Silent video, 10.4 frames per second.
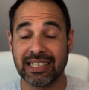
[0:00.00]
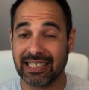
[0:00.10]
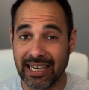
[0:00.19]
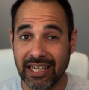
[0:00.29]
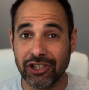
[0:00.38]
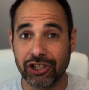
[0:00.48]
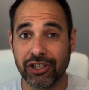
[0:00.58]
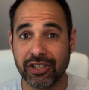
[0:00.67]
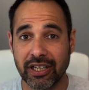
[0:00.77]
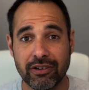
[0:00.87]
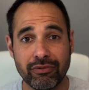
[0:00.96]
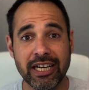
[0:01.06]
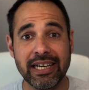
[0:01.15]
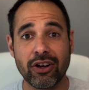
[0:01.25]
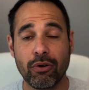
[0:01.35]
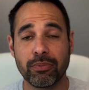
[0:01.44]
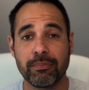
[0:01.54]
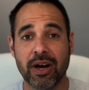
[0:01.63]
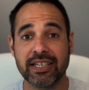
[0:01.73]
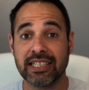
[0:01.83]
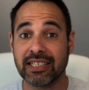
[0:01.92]
is injured, it really
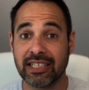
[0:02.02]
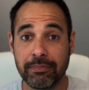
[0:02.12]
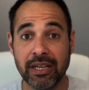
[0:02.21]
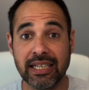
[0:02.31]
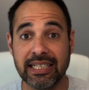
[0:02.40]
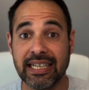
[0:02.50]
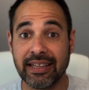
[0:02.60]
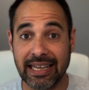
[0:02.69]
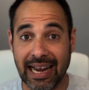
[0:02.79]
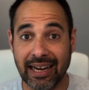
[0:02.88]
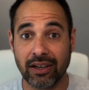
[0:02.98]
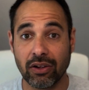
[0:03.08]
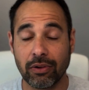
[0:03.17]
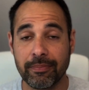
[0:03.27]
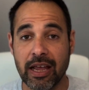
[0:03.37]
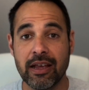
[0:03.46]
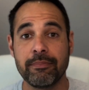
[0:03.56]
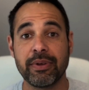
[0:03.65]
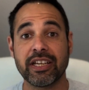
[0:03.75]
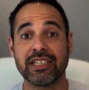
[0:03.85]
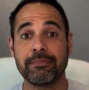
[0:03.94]
compromises stability of the ankle
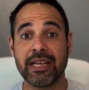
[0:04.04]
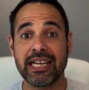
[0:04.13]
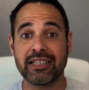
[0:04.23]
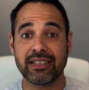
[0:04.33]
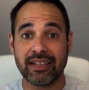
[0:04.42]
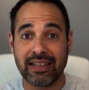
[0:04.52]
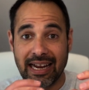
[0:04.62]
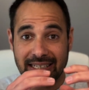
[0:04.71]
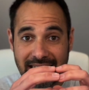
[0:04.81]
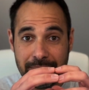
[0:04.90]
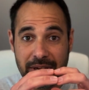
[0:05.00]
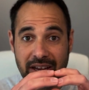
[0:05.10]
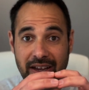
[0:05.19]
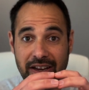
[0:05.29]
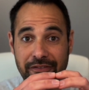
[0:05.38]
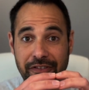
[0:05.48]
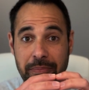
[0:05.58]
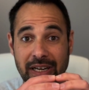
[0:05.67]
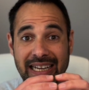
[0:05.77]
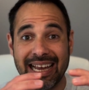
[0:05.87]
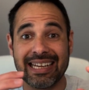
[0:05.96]
because it means that that tibia and
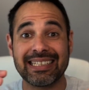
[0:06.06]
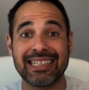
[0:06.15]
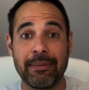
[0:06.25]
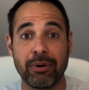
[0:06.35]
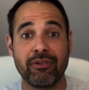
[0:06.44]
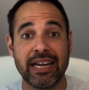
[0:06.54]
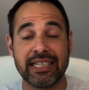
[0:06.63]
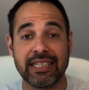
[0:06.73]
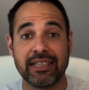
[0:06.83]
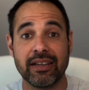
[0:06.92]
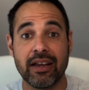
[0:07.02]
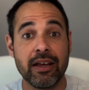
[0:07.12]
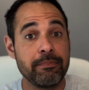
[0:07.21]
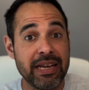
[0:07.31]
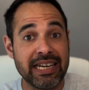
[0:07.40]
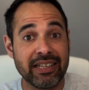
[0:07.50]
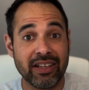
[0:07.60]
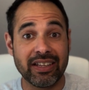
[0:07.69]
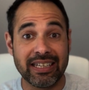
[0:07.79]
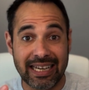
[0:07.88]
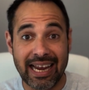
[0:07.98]
fibula get separated, meaning that
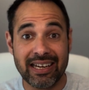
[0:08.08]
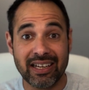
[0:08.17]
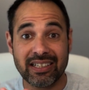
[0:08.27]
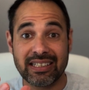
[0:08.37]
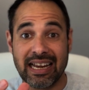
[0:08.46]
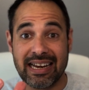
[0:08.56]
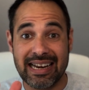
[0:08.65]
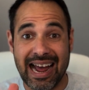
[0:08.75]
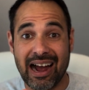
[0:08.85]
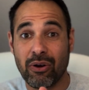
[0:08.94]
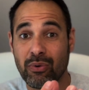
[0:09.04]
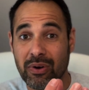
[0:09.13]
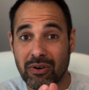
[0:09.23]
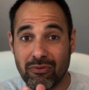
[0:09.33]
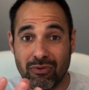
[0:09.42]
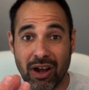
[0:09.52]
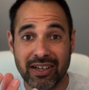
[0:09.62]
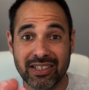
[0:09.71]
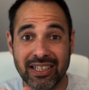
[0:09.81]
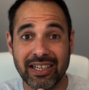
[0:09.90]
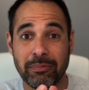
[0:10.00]
the talus now runs
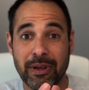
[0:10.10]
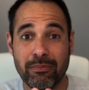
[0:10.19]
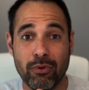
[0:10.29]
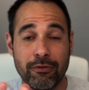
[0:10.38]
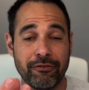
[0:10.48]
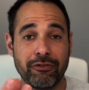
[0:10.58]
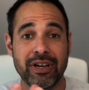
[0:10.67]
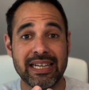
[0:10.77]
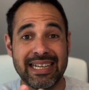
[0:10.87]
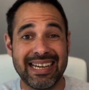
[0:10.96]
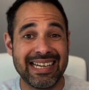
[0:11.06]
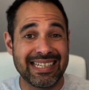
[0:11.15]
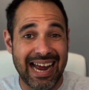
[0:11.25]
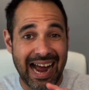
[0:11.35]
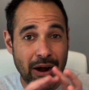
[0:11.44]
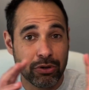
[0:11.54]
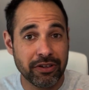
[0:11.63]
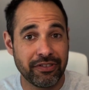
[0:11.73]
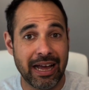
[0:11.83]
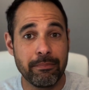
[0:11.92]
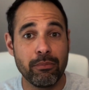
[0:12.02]
a little bit more freely. It's out of
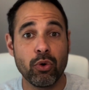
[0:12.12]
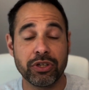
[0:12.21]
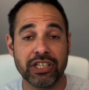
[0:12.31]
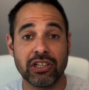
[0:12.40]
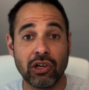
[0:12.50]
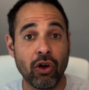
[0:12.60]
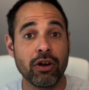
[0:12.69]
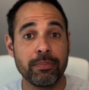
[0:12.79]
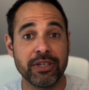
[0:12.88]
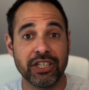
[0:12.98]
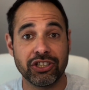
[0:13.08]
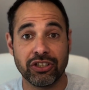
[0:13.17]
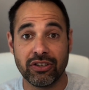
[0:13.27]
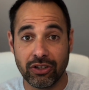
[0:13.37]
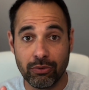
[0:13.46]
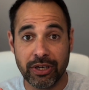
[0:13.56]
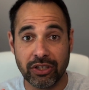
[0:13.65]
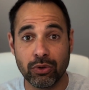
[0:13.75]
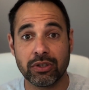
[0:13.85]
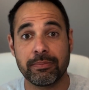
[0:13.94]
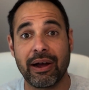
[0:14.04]
that mortise lock position that we
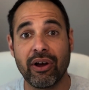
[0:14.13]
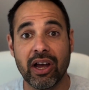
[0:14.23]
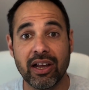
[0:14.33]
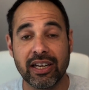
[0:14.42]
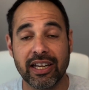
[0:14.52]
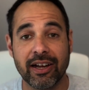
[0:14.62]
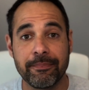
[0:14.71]
talked about earlier.